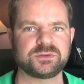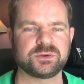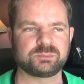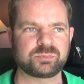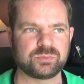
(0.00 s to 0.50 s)

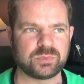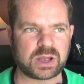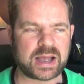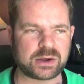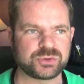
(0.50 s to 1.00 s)
your
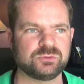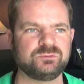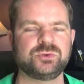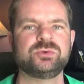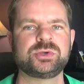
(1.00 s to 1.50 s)
how you
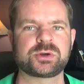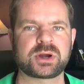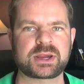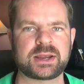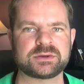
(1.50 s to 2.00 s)
view your
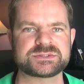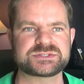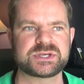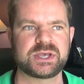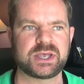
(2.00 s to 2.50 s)
accounts,